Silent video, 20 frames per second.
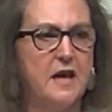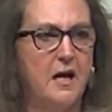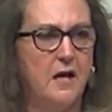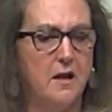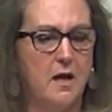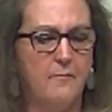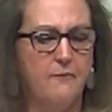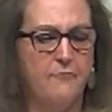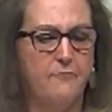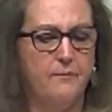
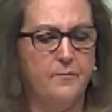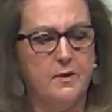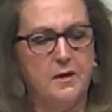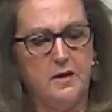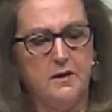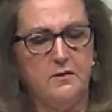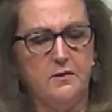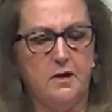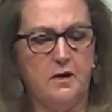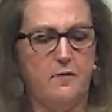up in
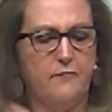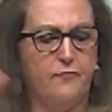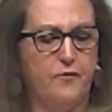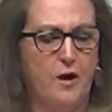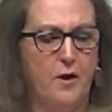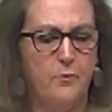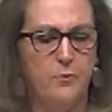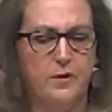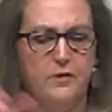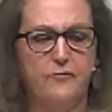the front
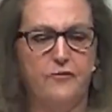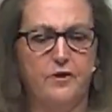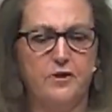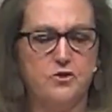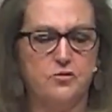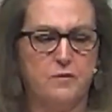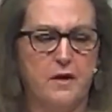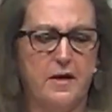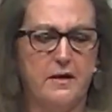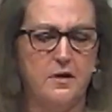
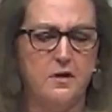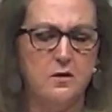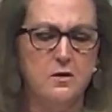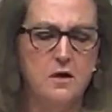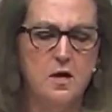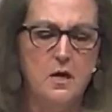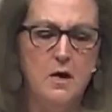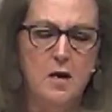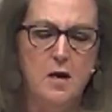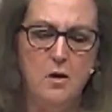refrigerator.
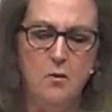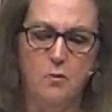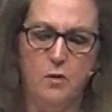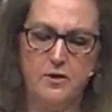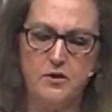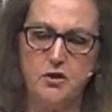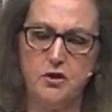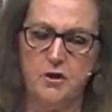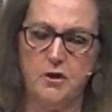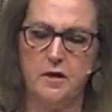What
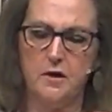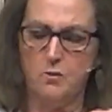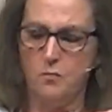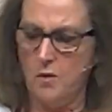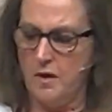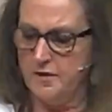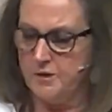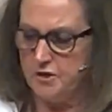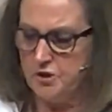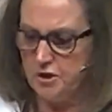you're going to want
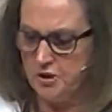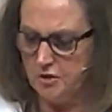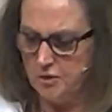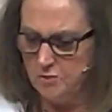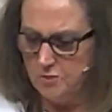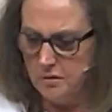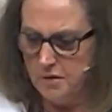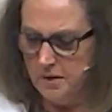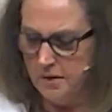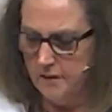to do,
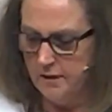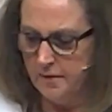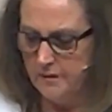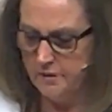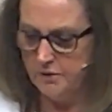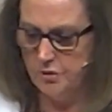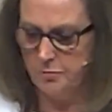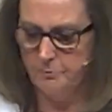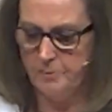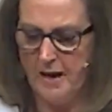
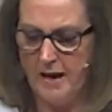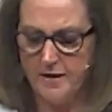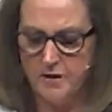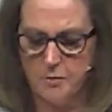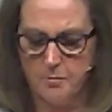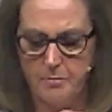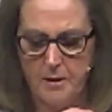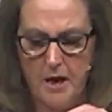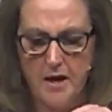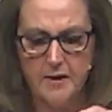you buy your
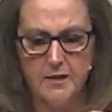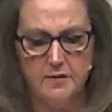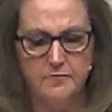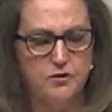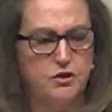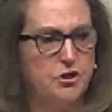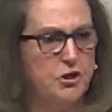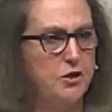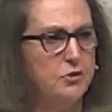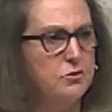bottle of
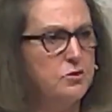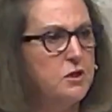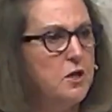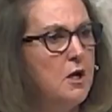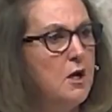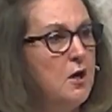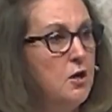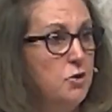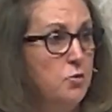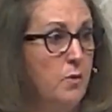juice.
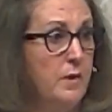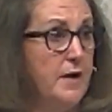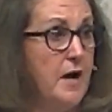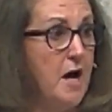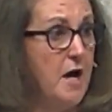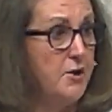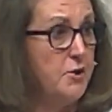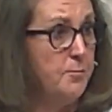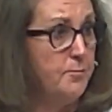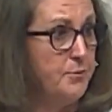You want
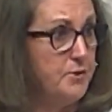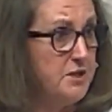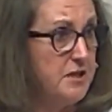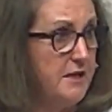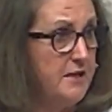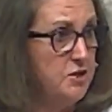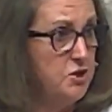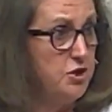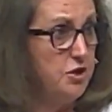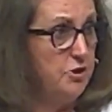100%
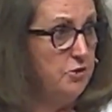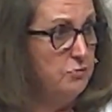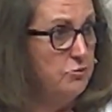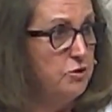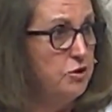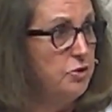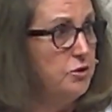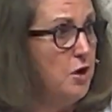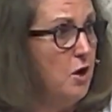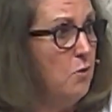juice. You
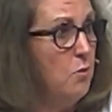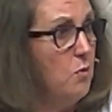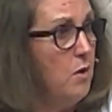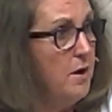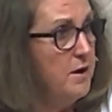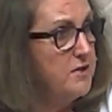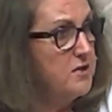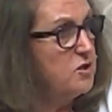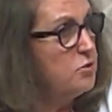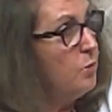don't
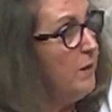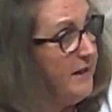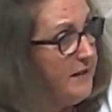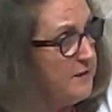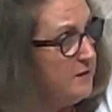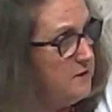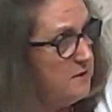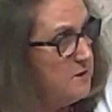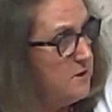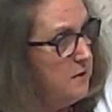want
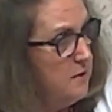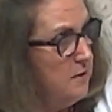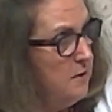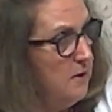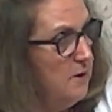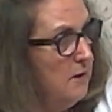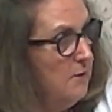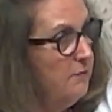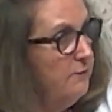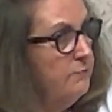sweetened
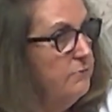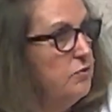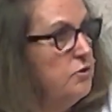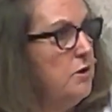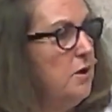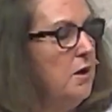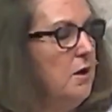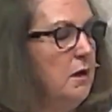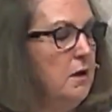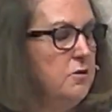
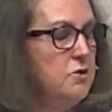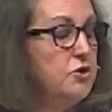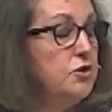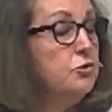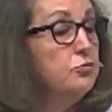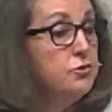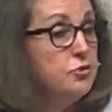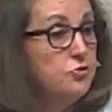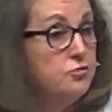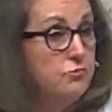
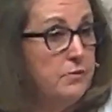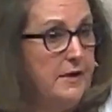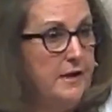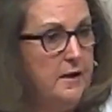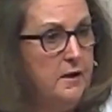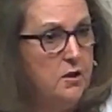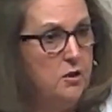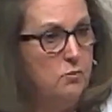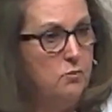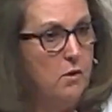juice drink.
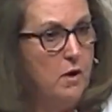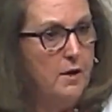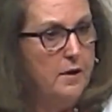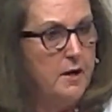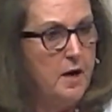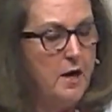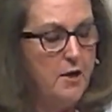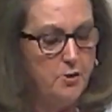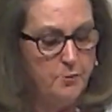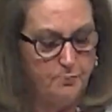You want
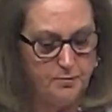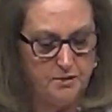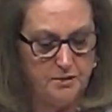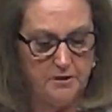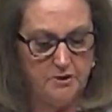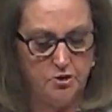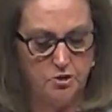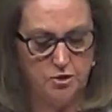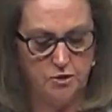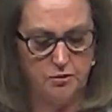100%
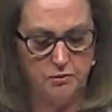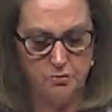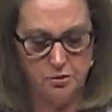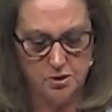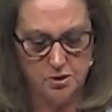juice.